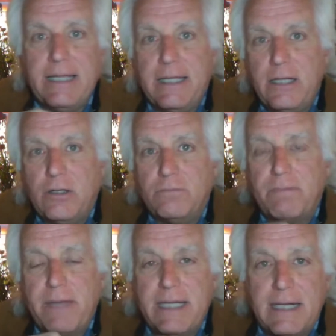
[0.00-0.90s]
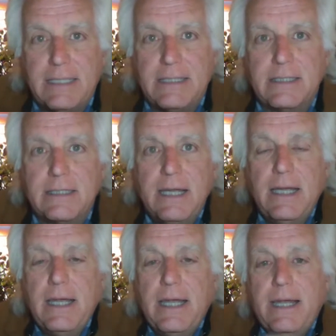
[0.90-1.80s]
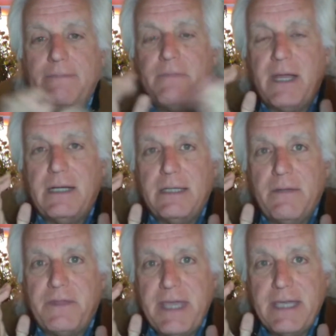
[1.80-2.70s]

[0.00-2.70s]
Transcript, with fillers: killed because the